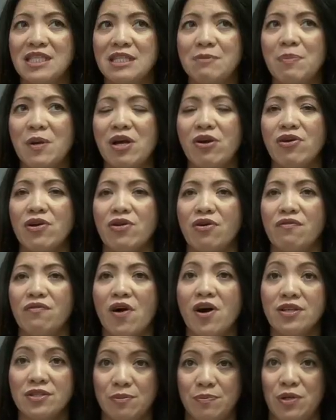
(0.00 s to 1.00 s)
spirit
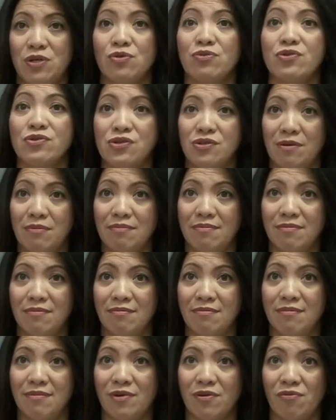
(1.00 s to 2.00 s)
of entrepreneurship,
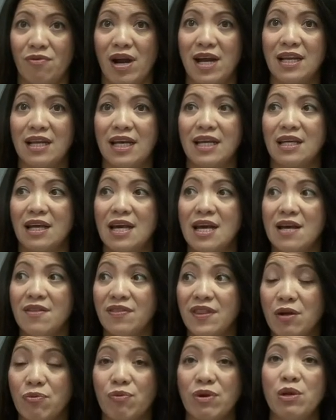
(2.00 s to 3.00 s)
right? Like,
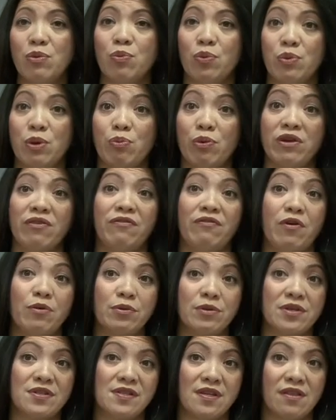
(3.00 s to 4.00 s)
they really, we want to
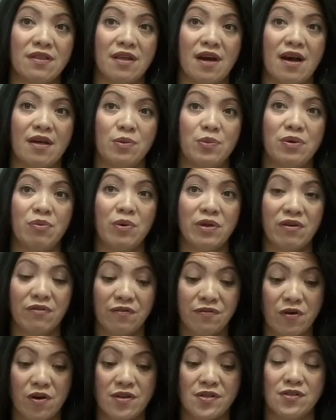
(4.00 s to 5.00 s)
focus on that. We want
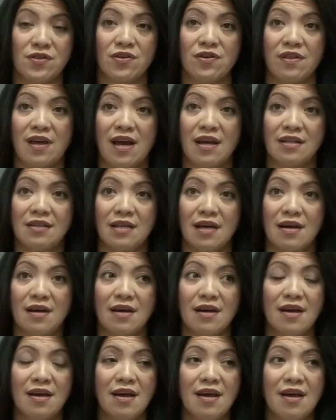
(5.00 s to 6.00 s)
to foster
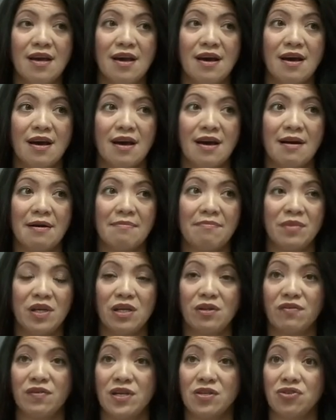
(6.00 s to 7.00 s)
that
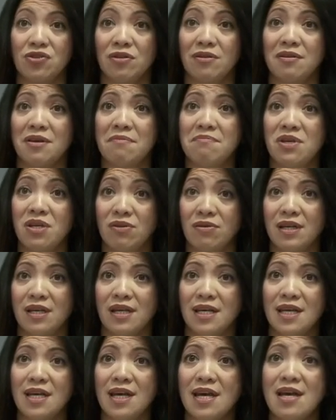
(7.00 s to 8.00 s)
innovation
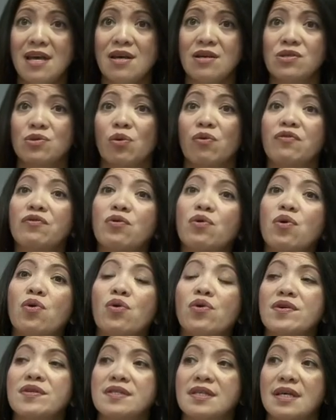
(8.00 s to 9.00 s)
community. So of
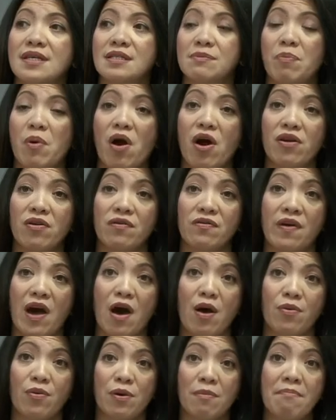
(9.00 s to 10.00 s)
course, as part of
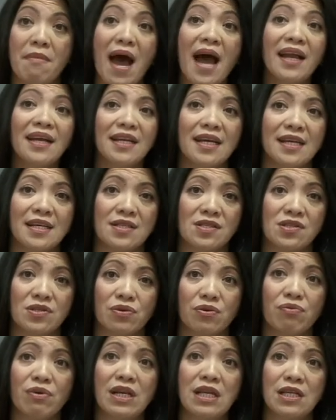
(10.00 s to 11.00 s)
our mandate,
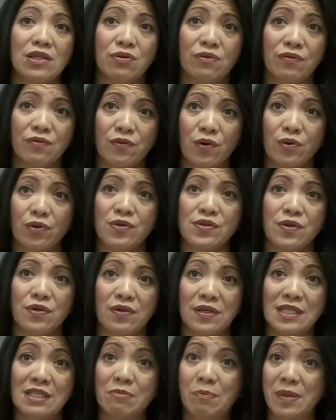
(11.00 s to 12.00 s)
is really to focus
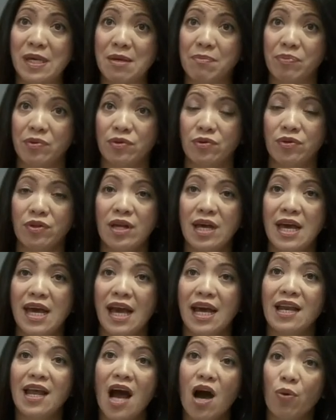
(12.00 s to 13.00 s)
on these people
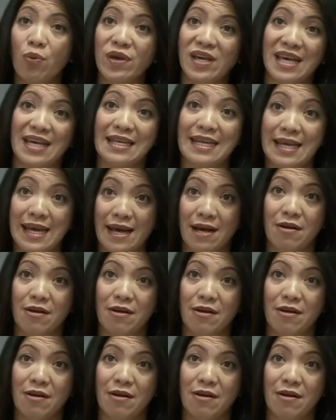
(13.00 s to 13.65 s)
and how we can